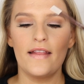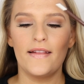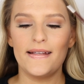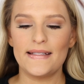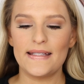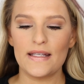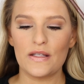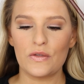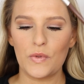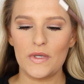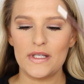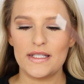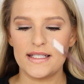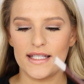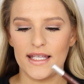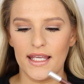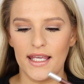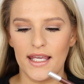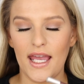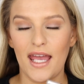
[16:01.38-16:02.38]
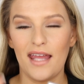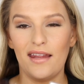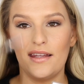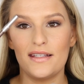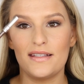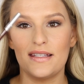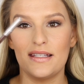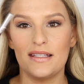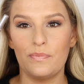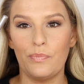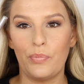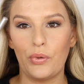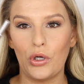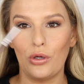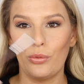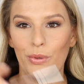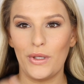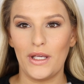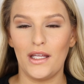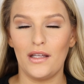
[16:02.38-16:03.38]
This is whiskey and this is
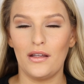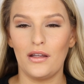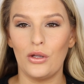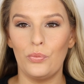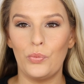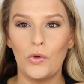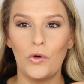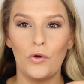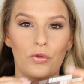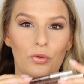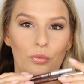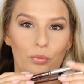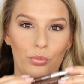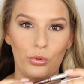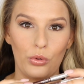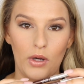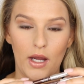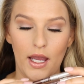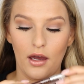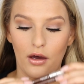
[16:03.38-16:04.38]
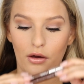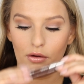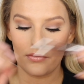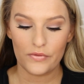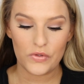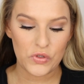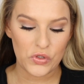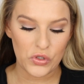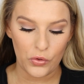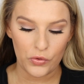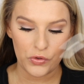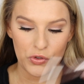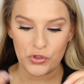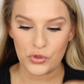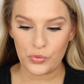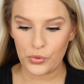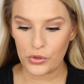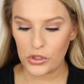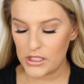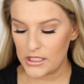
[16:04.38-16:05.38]
bourbon. They're both brown, so
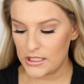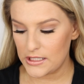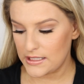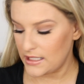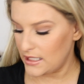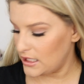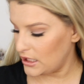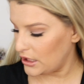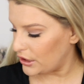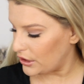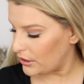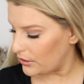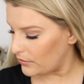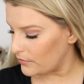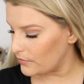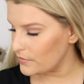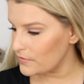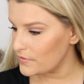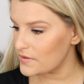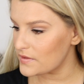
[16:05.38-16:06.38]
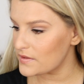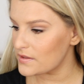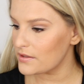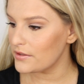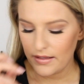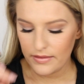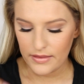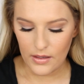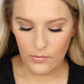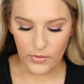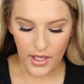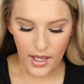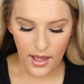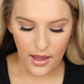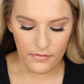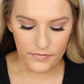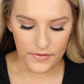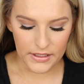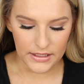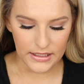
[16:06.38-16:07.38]
super easy to use. Then we
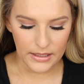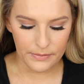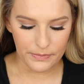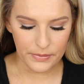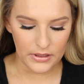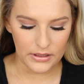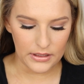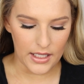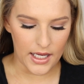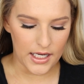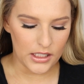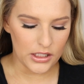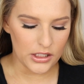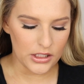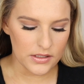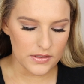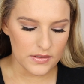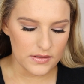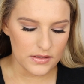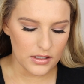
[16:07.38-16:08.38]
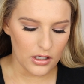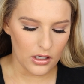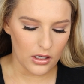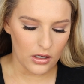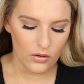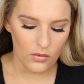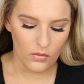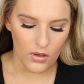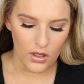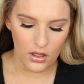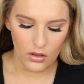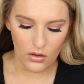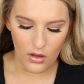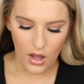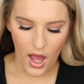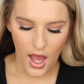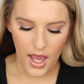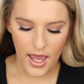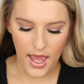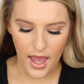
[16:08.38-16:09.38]
have lip liners. So
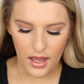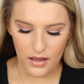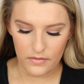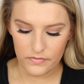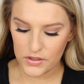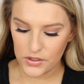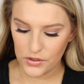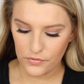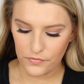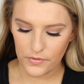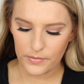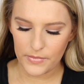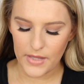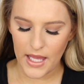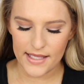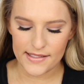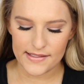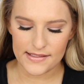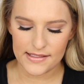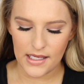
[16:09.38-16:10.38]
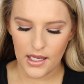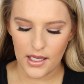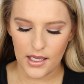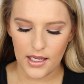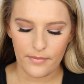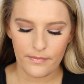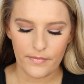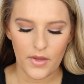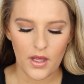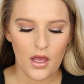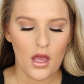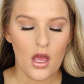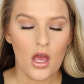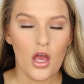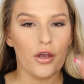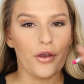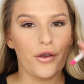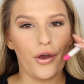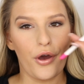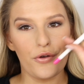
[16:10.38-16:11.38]
I have two from last time.
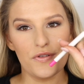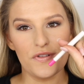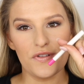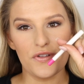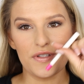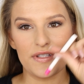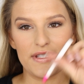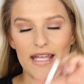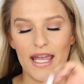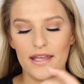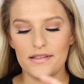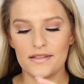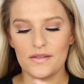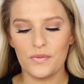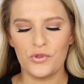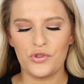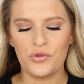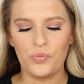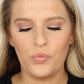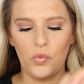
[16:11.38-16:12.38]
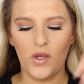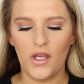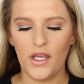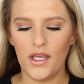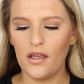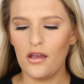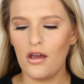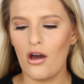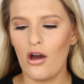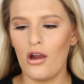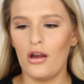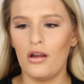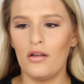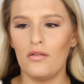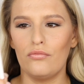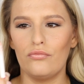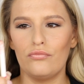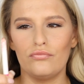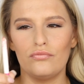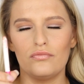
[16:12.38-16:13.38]
Coastal Scents, which we
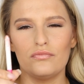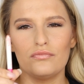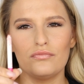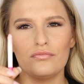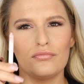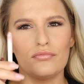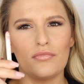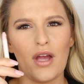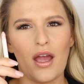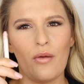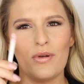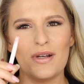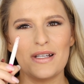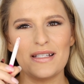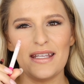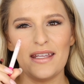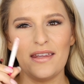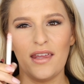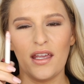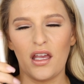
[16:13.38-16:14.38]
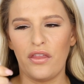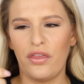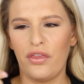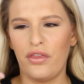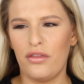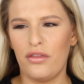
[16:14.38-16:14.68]
are, I want to say like a